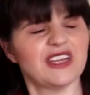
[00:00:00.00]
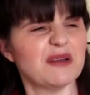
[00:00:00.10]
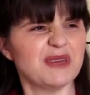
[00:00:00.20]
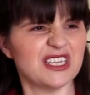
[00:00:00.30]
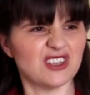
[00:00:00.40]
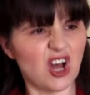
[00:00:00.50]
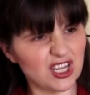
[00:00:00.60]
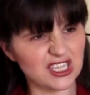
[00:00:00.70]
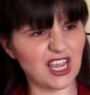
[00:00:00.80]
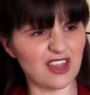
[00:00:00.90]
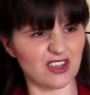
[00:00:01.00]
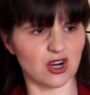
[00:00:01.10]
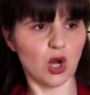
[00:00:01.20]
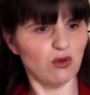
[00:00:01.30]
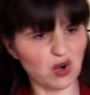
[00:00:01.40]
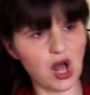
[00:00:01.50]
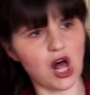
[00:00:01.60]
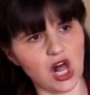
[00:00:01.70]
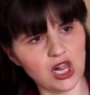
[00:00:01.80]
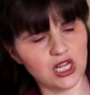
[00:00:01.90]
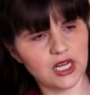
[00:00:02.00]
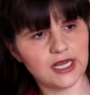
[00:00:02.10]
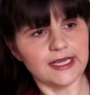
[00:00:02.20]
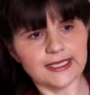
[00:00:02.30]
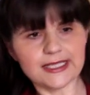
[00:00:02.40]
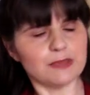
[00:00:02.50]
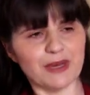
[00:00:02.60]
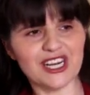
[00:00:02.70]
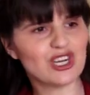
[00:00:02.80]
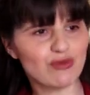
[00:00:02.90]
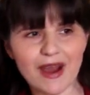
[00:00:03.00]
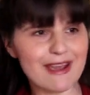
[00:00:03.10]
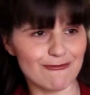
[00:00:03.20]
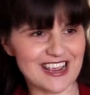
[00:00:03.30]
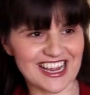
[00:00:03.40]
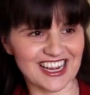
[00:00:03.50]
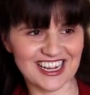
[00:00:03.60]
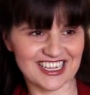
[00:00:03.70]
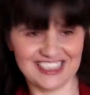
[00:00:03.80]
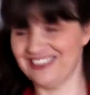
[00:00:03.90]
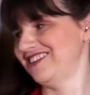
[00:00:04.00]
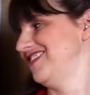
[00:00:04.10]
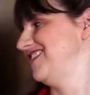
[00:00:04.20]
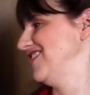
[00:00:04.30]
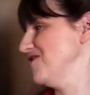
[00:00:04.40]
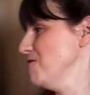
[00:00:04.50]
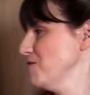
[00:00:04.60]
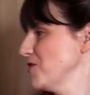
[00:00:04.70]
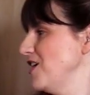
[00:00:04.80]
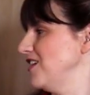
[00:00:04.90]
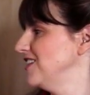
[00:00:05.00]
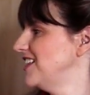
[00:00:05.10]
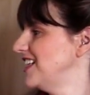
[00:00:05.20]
That means all together. Overall, it's been a great week. Overall.